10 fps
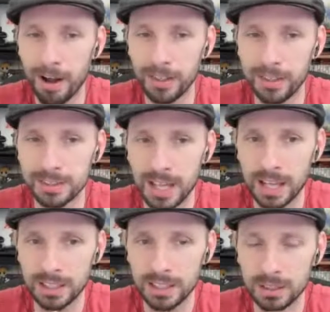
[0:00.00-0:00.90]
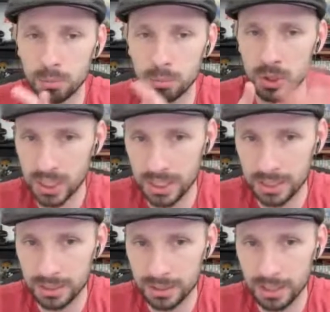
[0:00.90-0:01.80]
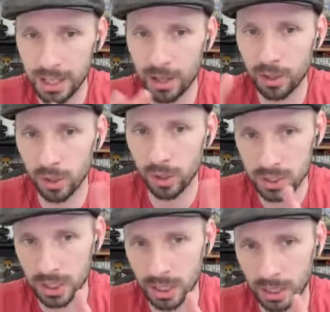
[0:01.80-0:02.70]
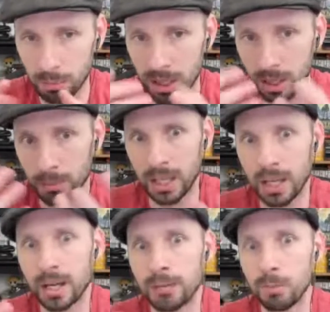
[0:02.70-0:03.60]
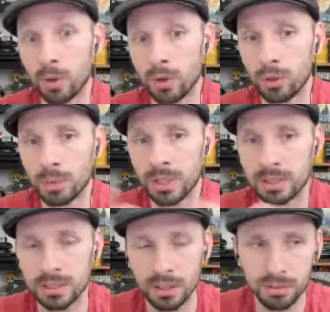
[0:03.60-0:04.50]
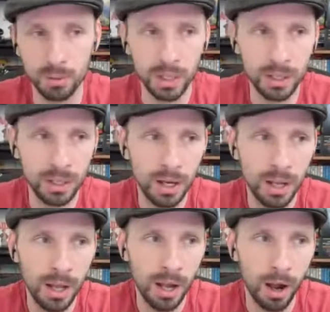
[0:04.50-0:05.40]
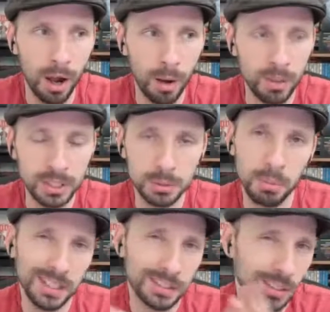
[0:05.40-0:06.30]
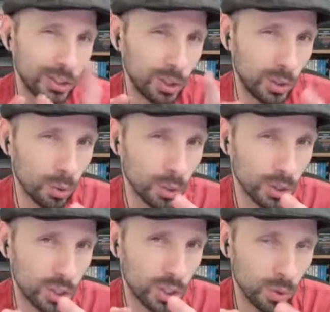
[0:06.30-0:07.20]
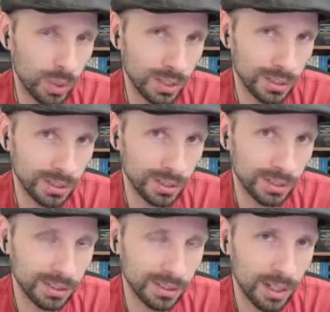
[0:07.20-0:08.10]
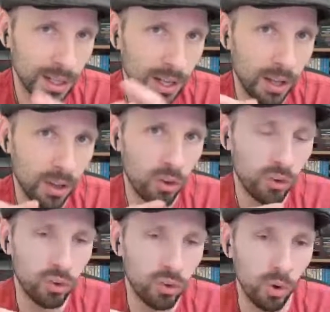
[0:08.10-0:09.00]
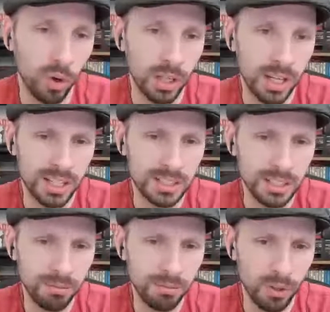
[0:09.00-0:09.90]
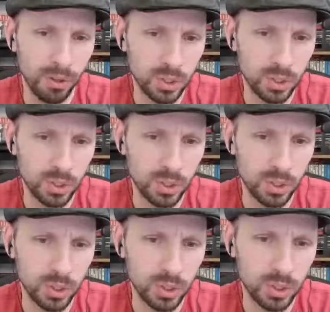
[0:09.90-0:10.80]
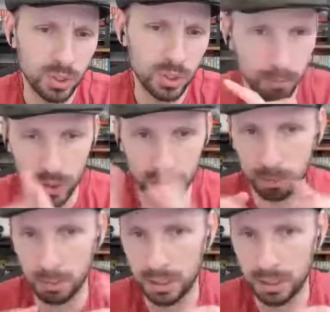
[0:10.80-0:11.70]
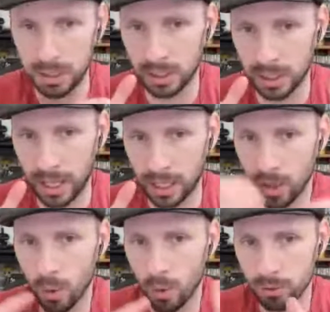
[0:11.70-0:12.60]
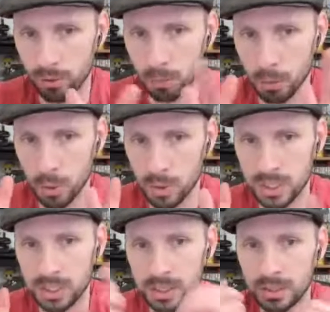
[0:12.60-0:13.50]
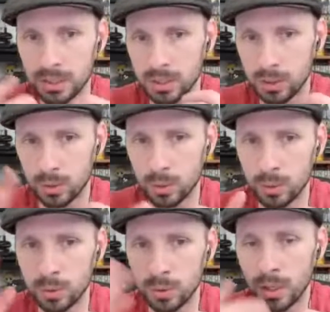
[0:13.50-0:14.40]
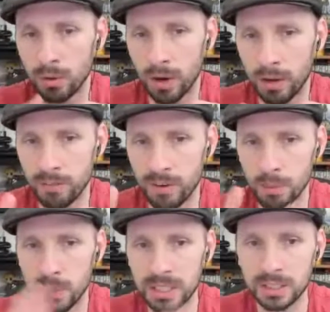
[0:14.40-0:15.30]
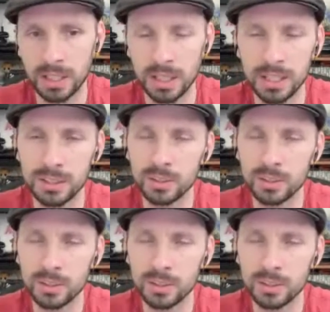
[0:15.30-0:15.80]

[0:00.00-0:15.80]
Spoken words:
is that these machines that are glitching and becoming kind of more human and self-aware, it's based on your choices. So a lot of the default choices would have them just be like going through the motions and do right very basic things.